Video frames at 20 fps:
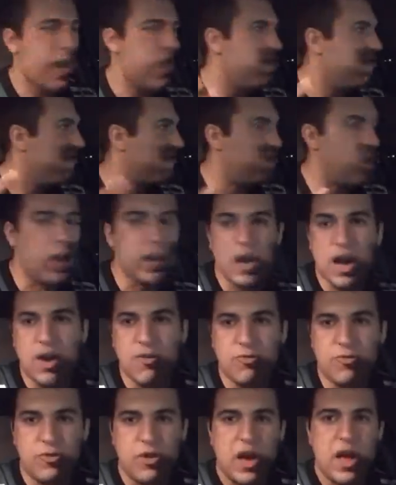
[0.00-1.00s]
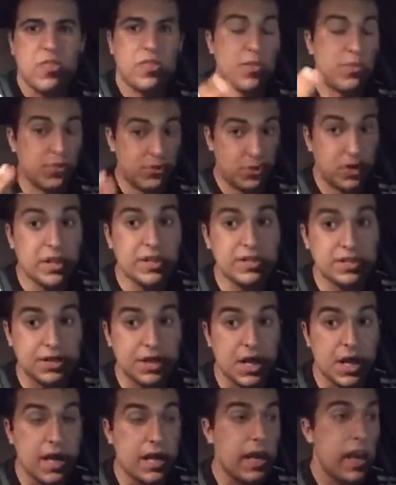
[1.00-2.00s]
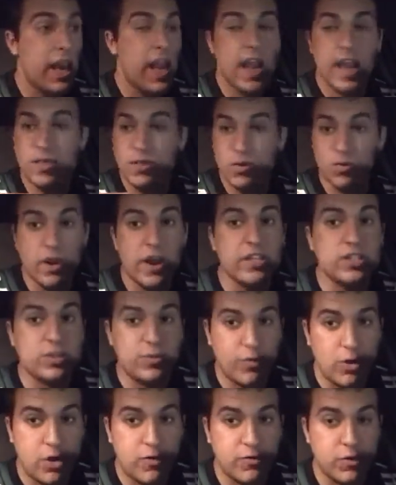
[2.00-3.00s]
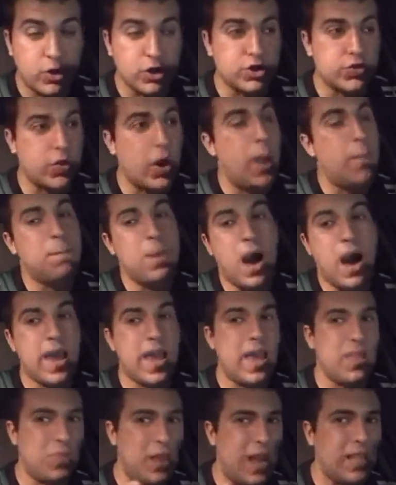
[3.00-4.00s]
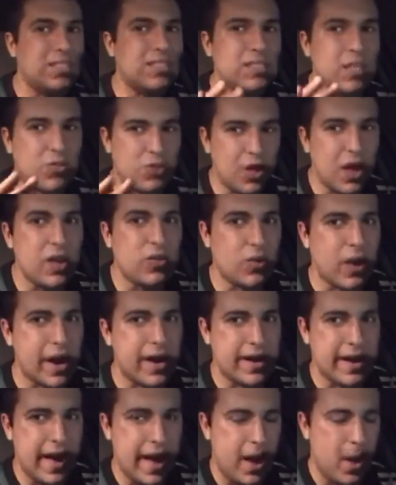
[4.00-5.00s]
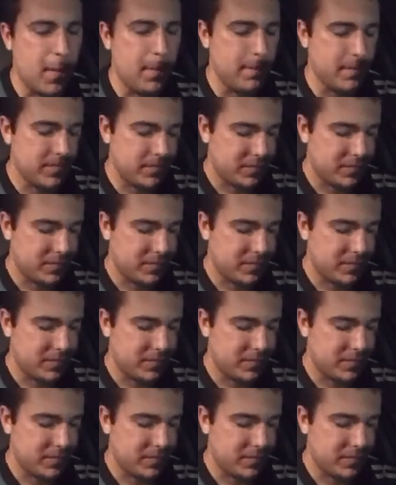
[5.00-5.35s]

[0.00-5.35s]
in front of the 3 seed in the race for a first-round bye. And that's the thing right now.